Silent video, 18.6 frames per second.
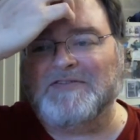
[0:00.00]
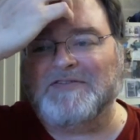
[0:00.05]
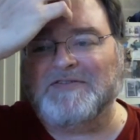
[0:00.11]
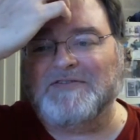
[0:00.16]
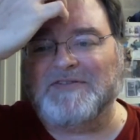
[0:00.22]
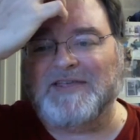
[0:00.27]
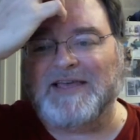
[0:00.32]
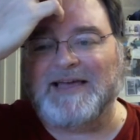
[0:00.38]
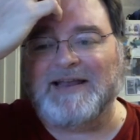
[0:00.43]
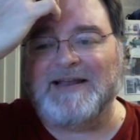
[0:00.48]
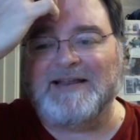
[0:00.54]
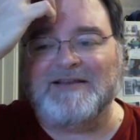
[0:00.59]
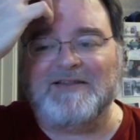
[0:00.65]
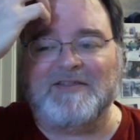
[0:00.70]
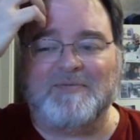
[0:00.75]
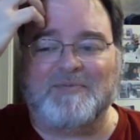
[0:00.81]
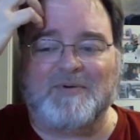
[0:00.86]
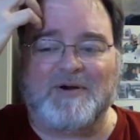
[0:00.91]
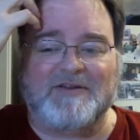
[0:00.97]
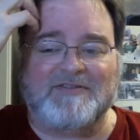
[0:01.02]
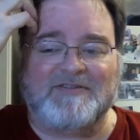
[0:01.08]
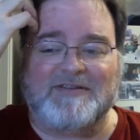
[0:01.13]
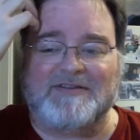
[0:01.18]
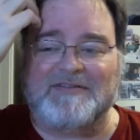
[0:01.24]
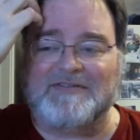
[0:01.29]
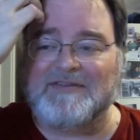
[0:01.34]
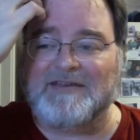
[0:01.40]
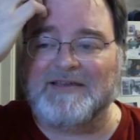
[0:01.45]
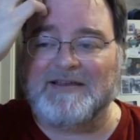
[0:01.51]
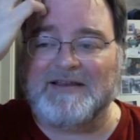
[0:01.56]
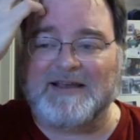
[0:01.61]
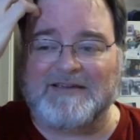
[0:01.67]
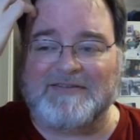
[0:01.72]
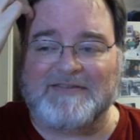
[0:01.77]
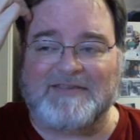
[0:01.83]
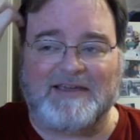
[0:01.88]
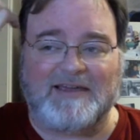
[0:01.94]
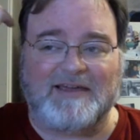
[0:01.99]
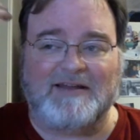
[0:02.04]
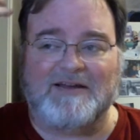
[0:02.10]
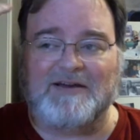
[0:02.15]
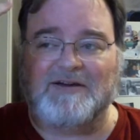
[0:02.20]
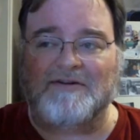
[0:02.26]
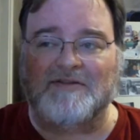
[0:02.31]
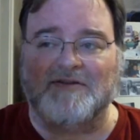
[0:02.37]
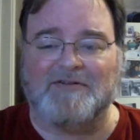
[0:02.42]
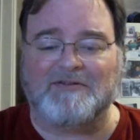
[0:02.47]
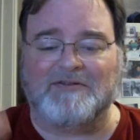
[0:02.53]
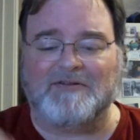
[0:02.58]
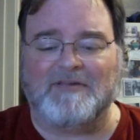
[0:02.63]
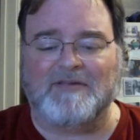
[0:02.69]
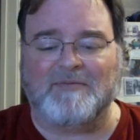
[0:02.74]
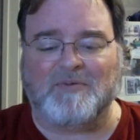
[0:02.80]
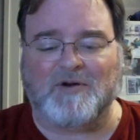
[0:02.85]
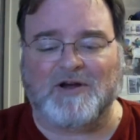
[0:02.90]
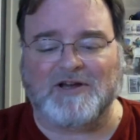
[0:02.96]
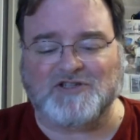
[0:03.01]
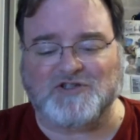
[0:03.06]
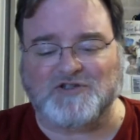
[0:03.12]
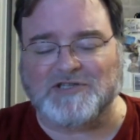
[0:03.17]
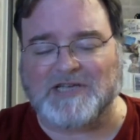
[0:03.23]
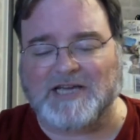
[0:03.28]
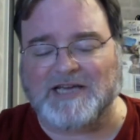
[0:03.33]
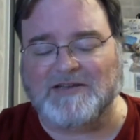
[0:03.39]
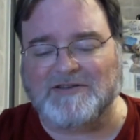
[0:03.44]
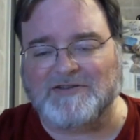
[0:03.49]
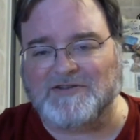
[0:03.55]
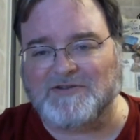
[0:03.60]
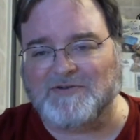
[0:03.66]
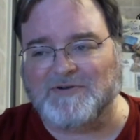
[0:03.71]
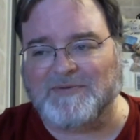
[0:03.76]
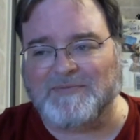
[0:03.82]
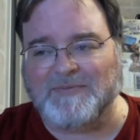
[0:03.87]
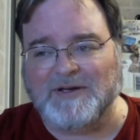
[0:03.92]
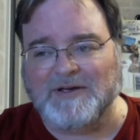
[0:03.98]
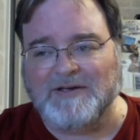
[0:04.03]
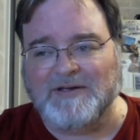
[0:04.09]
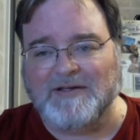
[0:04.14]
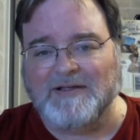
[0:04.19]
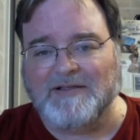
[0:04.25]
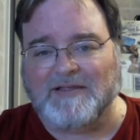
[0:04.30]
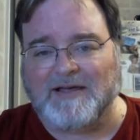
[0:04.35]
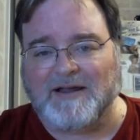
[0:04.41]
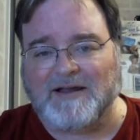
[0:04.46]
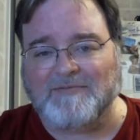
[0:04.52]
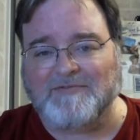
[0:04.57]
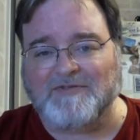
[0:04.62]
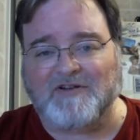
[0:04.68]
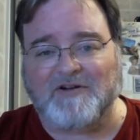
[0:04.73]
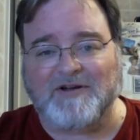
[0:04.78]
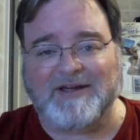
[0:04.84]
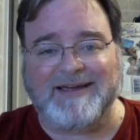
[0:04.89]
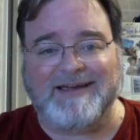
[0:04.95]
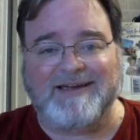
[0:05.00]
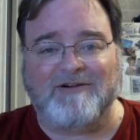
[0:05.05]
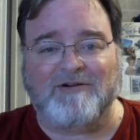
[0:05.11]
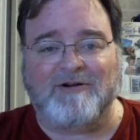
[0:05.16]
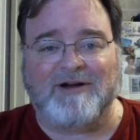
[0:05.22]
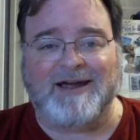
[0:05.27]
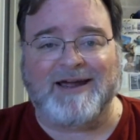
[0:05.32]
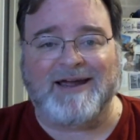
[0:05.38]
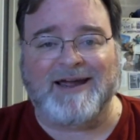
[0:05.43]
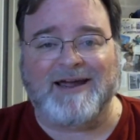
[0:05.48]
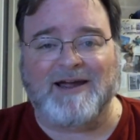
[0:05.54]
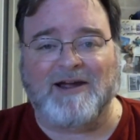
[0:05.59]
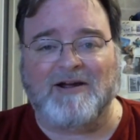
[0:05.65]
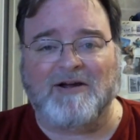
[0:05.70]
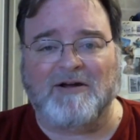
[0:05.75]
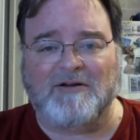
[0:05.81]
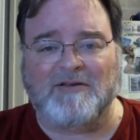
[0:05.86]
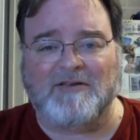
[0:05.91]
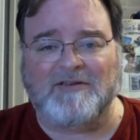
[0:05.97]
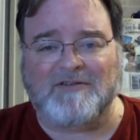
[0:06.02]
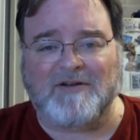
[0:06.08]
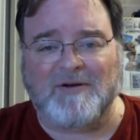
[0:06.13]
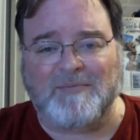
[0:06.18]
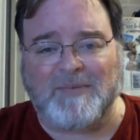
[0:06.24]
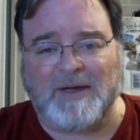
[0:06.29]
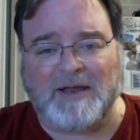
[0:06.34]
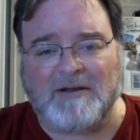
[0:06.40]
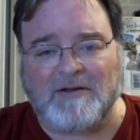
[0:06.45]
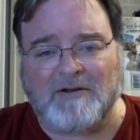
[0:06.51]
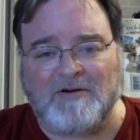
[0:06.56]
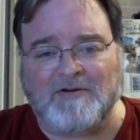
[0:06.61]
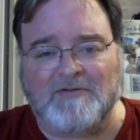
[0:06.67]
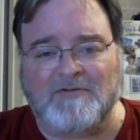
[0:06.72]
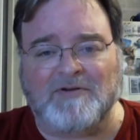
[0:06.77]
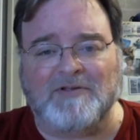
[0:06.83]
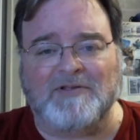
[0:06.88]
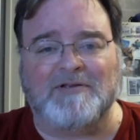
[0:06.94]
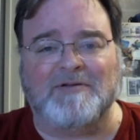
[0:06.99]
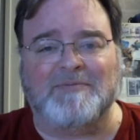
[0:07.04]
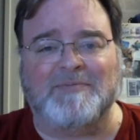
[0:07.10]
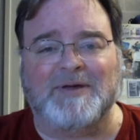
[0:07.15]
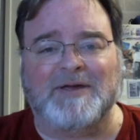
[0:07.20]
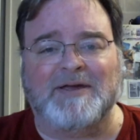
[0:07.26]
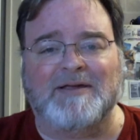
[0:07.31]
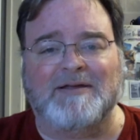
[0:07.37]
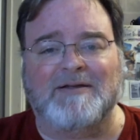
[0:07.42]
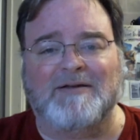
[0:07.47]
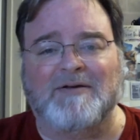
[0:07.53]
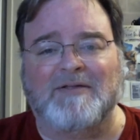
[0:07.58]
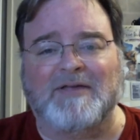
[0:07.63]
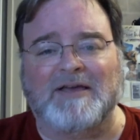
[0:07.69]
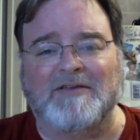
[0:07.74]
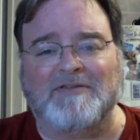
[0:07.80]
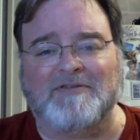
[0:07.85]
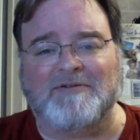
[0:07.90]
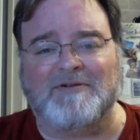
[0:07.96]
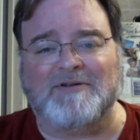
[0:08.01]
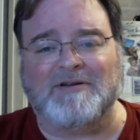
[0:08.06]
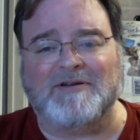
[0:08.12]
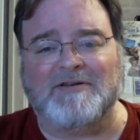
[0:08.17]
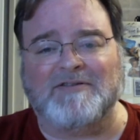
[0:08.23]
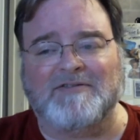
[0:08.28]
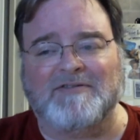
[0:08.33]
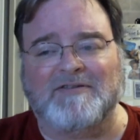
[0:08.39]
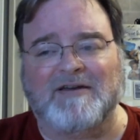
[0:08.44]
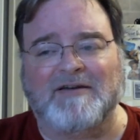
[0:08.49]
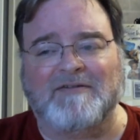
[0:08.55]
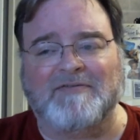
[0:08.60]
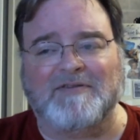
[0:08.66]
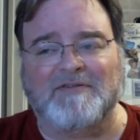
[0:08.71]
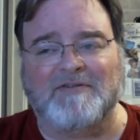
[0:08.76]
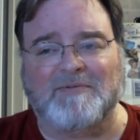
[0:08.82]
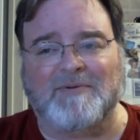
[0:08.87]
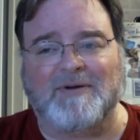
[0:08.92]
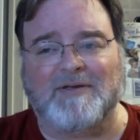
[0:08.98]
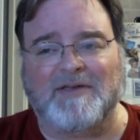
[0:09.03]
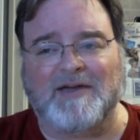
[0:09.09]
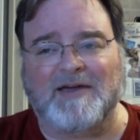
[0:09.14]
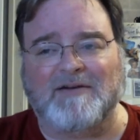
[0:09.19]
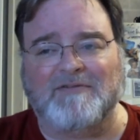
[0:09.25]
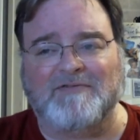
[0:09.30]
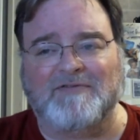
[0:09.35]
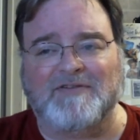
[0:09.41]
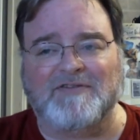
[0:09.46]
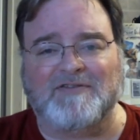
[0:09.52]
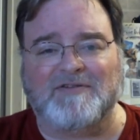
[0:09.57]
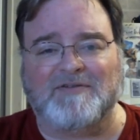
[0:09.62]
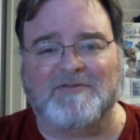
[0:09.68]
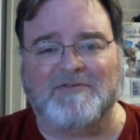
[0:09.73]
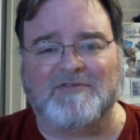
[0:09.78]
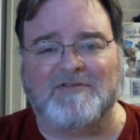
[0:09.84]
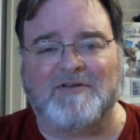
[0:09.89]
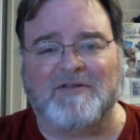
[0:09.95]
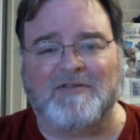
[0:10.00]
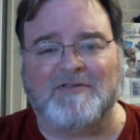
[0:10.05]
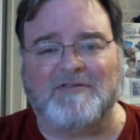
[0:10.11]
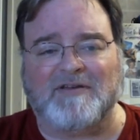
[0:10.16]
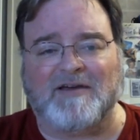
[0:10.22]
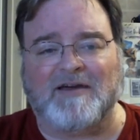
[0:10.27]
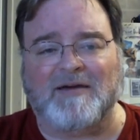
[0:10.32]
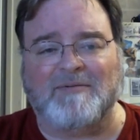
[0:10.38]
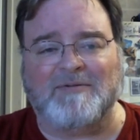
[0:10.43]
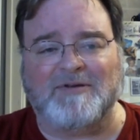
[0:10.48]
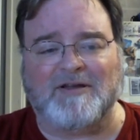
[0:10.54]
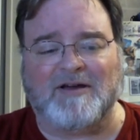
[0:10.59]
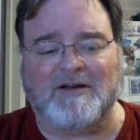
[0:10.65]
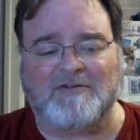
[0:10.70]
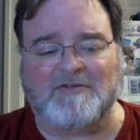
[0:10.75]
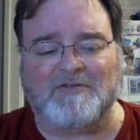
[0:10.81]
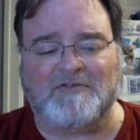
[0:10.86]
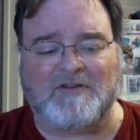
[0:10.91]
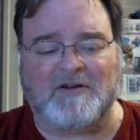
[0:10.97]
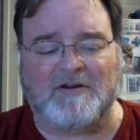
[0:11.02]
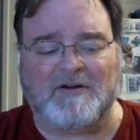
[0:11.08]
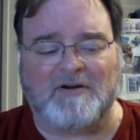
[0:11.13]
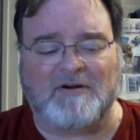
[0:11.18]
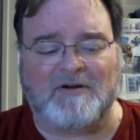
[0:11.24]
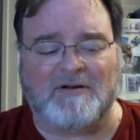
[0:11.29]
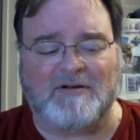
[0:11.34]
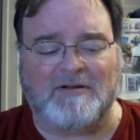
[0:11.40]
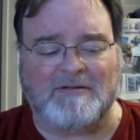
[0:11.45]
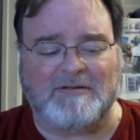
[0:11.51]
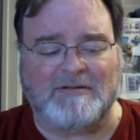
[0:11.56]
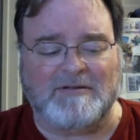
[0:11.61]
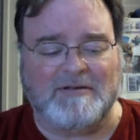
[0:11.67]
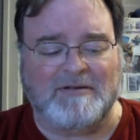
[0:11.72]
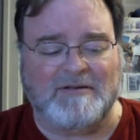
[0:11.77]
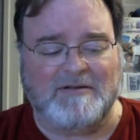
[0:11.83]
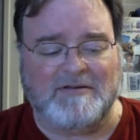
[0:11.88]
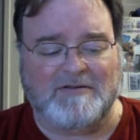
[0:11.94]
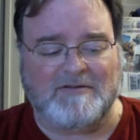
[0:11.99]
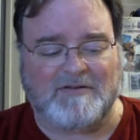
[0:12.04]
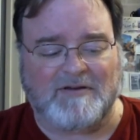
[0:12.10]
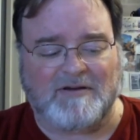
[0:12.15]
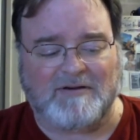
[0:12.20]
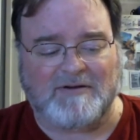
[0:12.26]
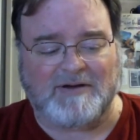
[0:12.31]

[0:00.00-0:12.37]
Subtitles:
soon as they get into the presidency, next thing you know, the pressure's getting to them. A lot of them start getting gray hair, and they start bending over a little bit and all that sort of good stuff. This is why they have physicals all the time and doctors on call. So